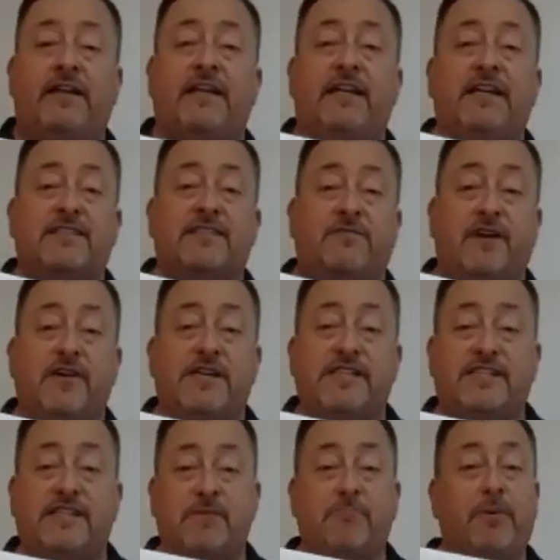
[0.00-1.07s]
it's a very
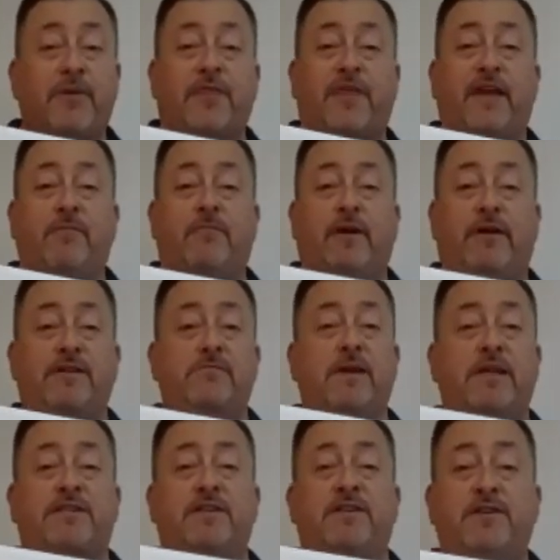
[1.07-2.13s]
simple thing, but it
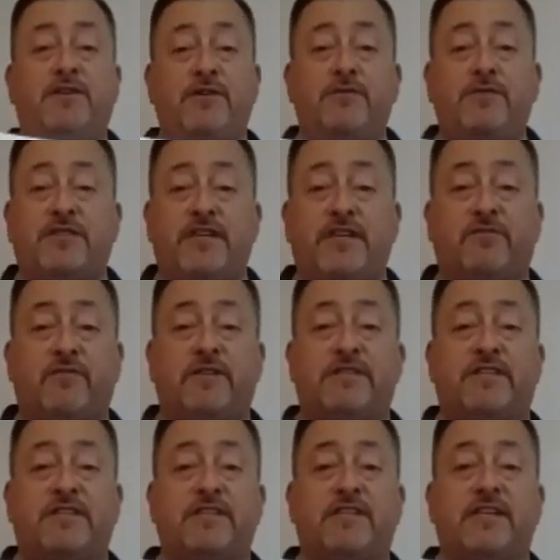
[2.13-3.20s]
makes a huge
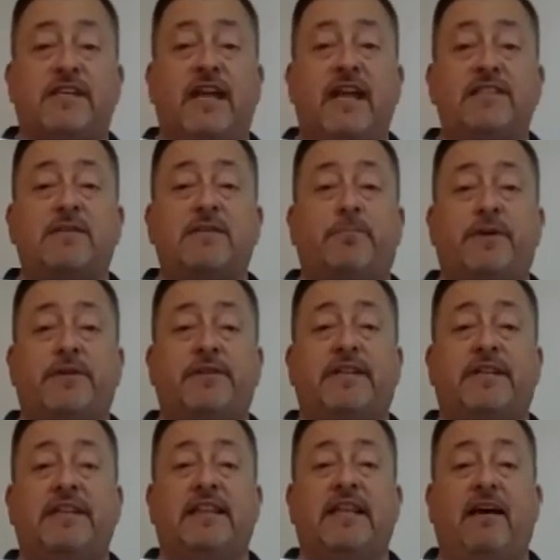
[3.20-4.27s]
difference. Is it has a
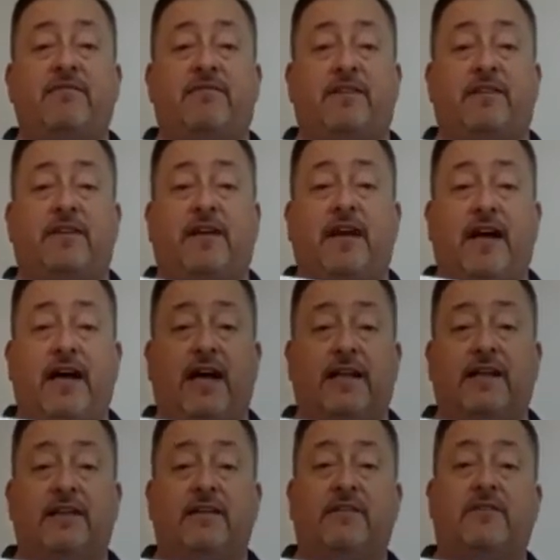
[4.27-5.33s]
built-in level on
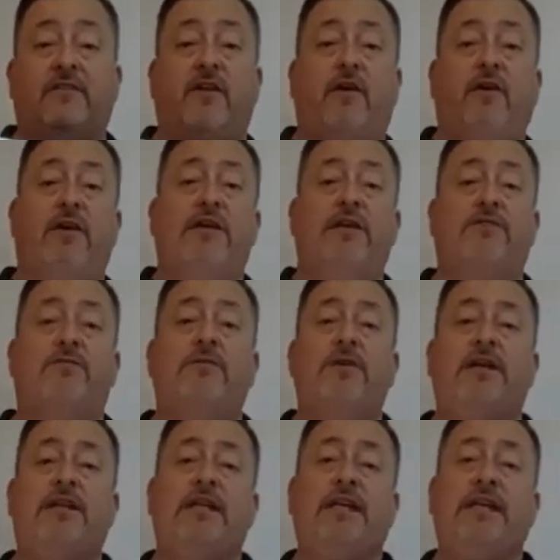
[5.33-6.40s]
it. So it's
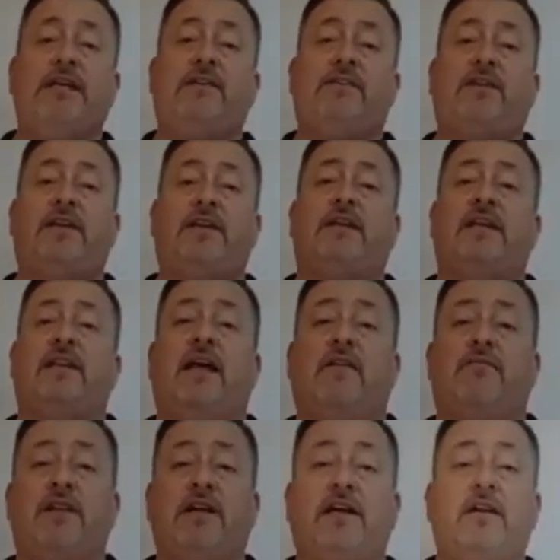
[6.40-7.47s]
real easy to
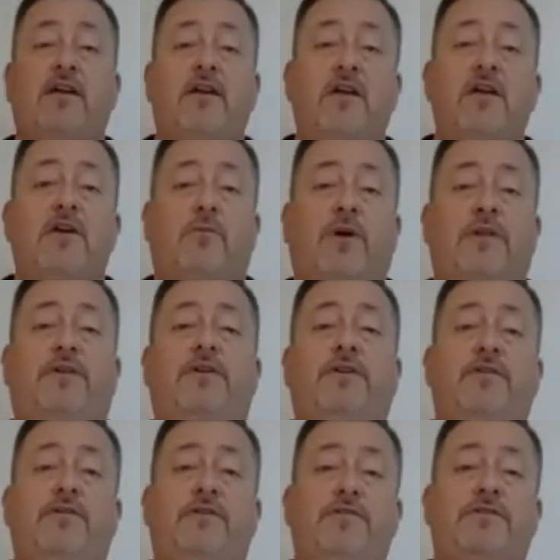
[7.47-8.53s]
level it, whether
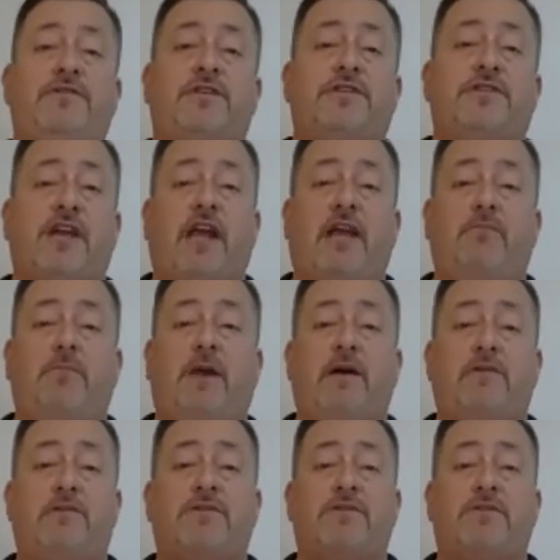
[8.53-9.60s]
you're using chain
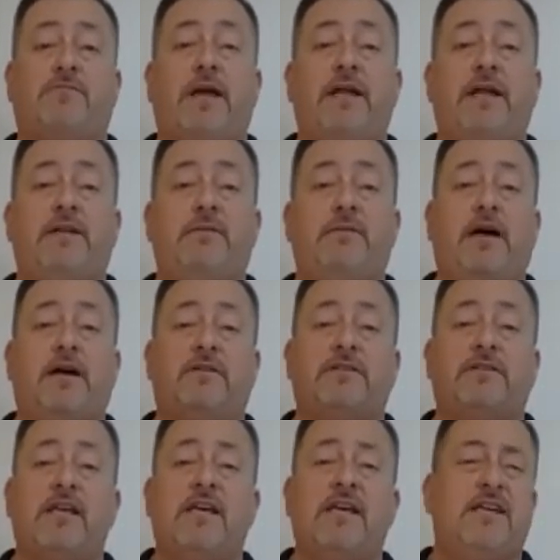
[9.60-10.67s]
mounts or pendant
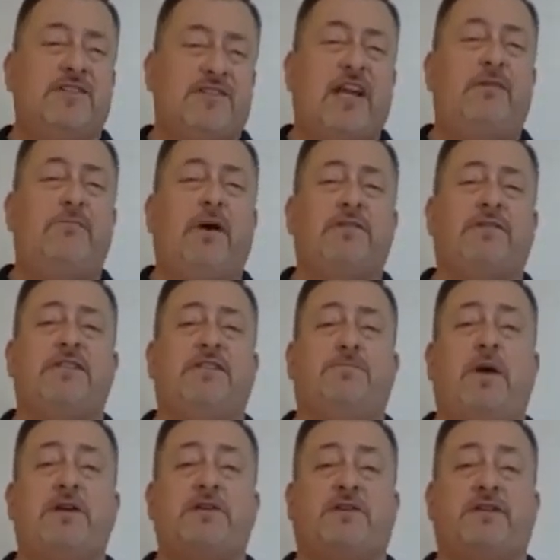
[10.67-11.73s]
mounts. Chain mounts
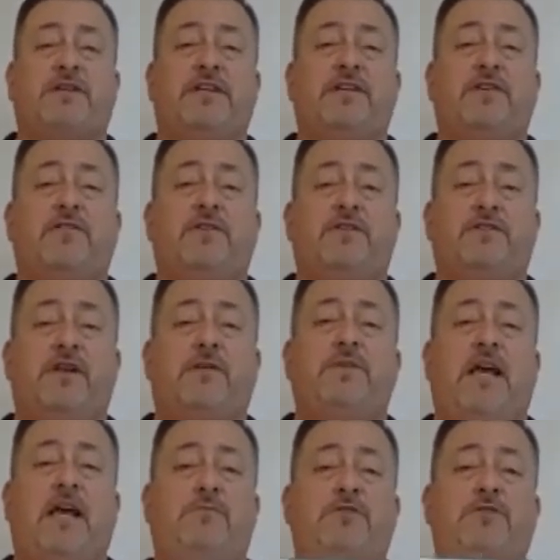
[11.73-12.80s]
especially,
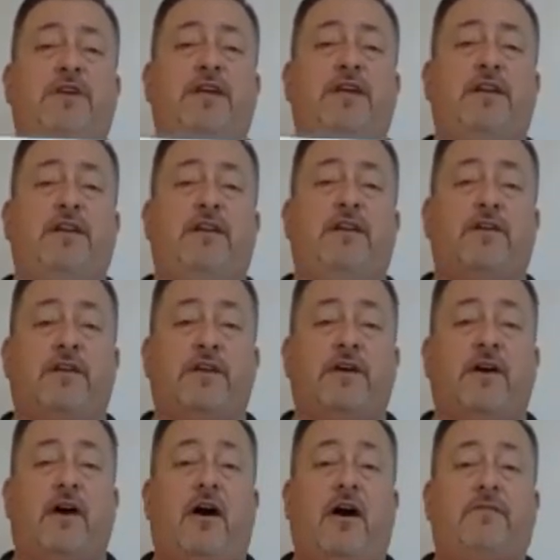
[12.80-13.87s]
sometimes you get
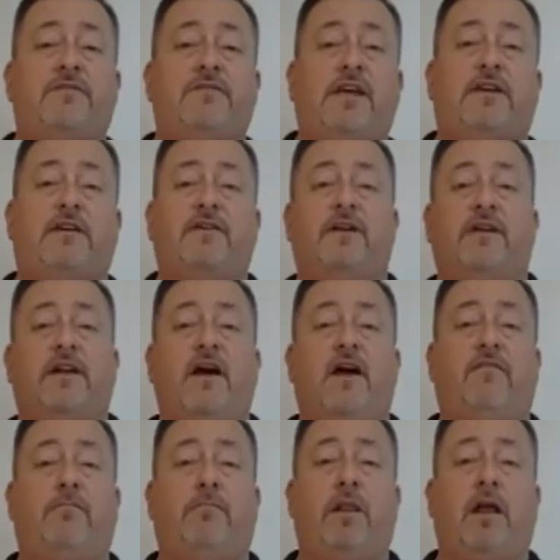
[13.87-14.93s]
off center and
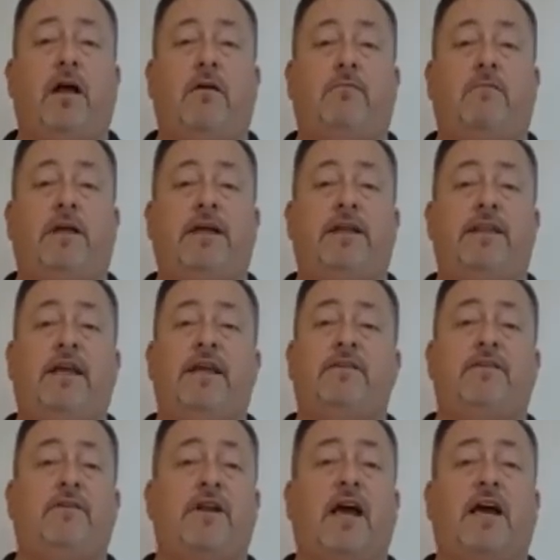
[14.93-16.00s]
off plumb, and then
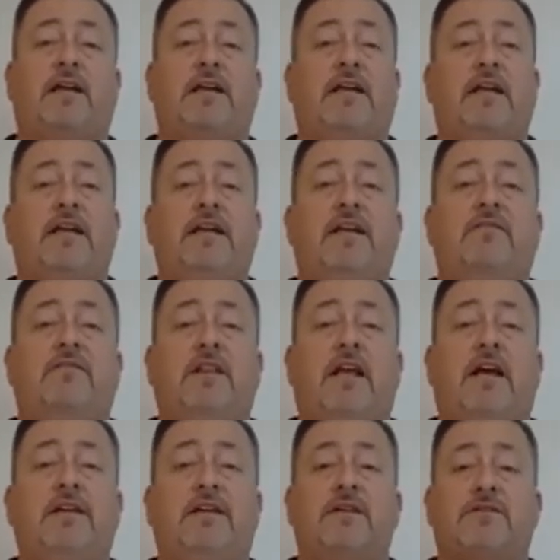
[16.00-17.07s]
you're not going to get an even
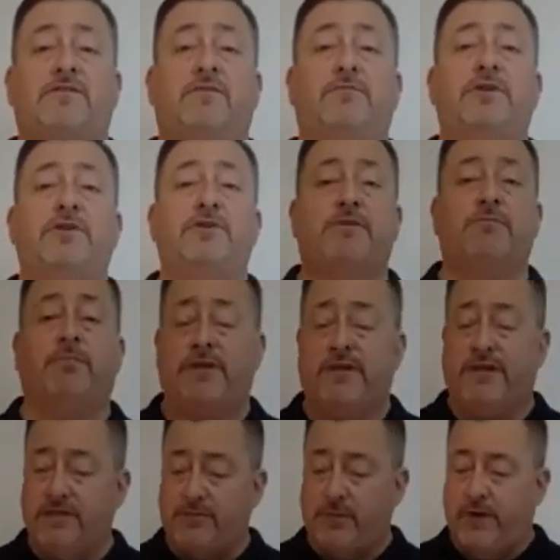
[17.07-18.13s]
light distribution. But
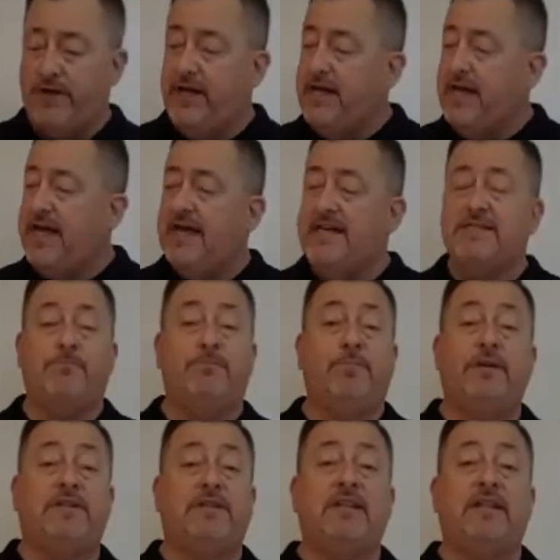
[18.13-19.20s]
this one has a
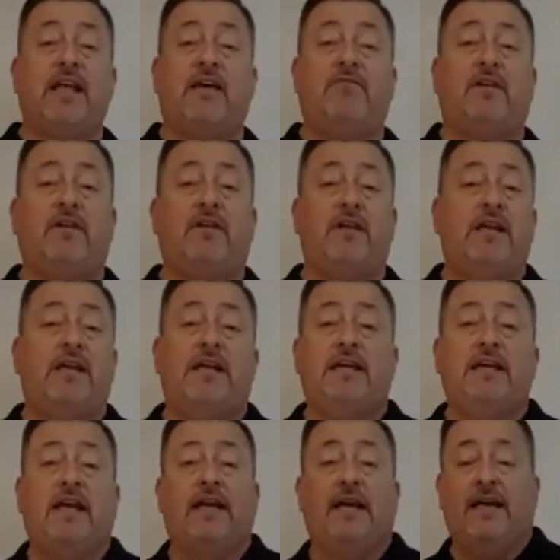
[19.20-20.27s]
built-in level,
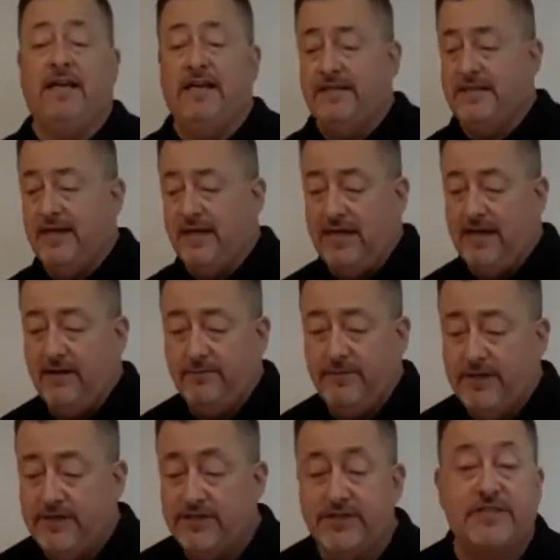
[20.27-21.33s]
and
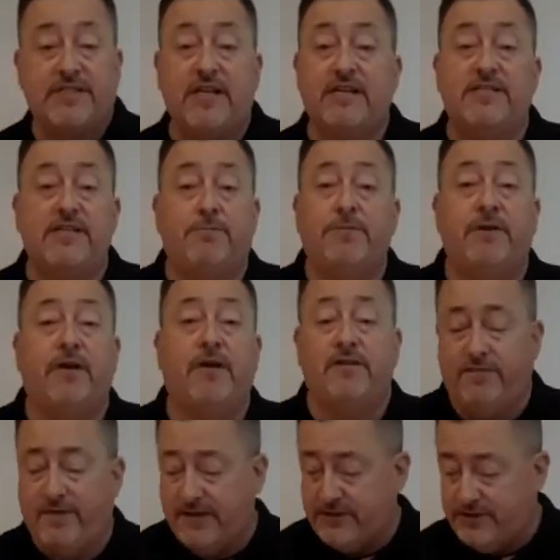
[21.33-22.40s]
it just stays up there on the
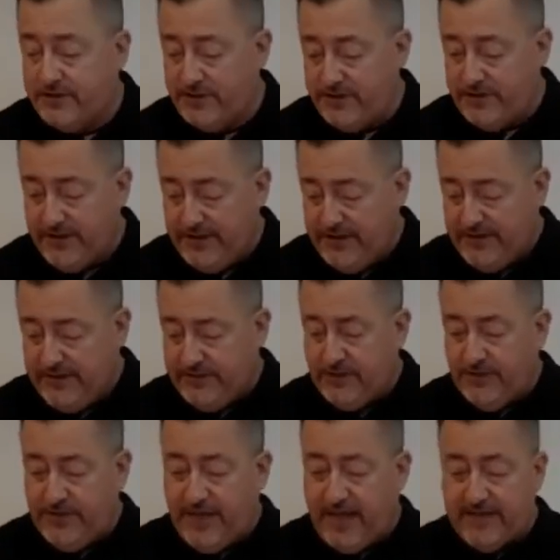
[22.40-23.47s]
fixture.
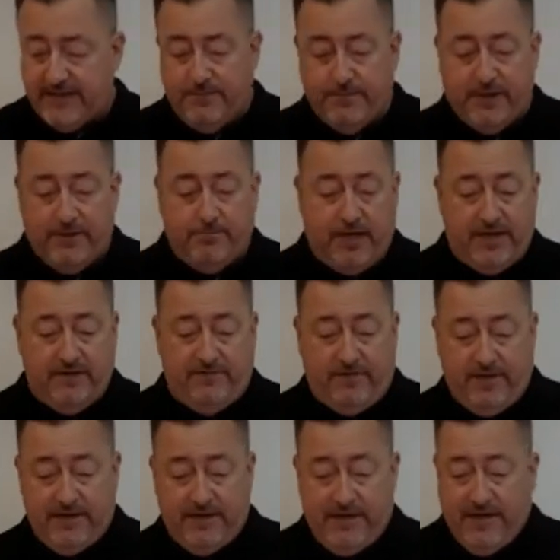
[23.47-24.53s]
So that's a big
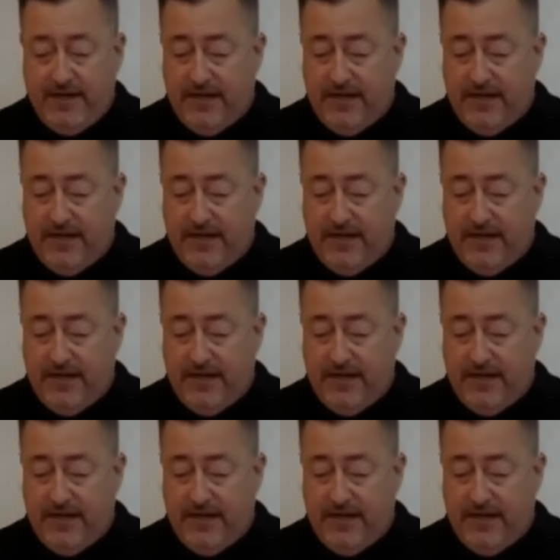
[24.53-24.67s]
benefit.